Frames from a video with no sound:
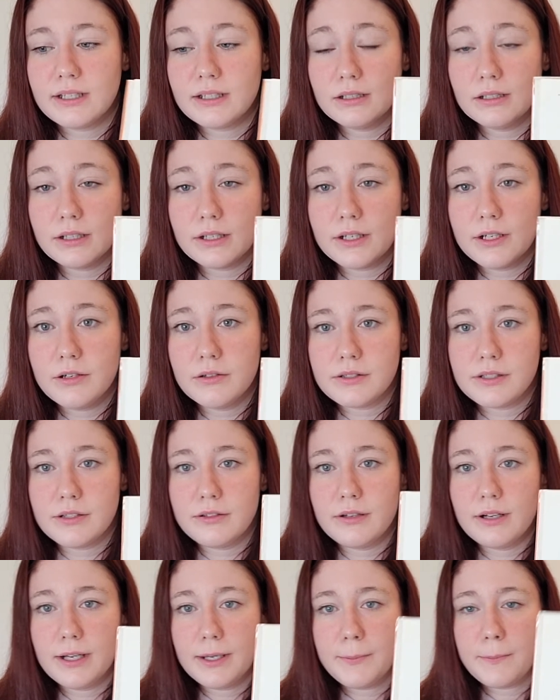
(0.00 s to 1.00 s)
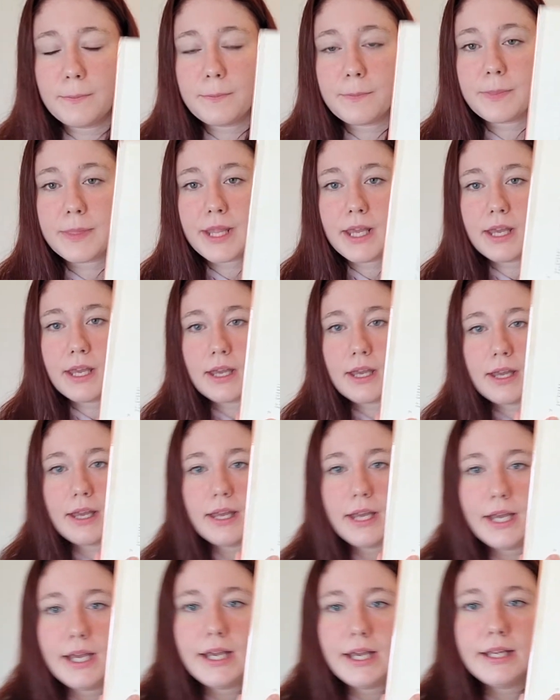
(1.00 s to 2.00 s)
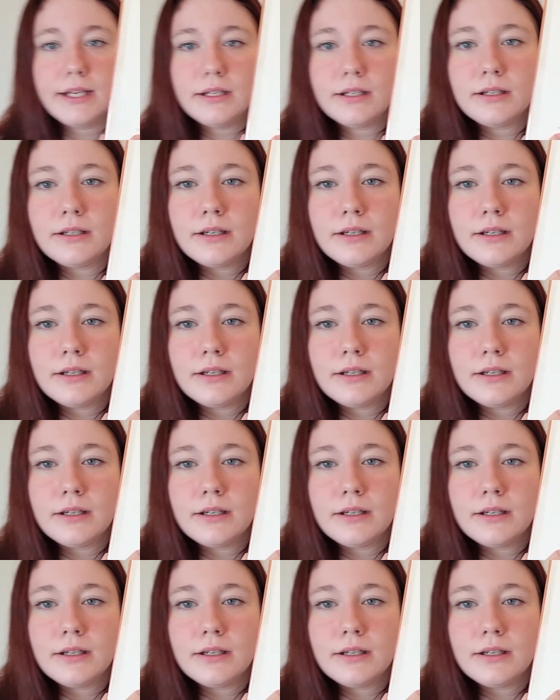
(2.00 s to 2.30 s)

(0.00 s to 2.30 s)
Lakota, right? And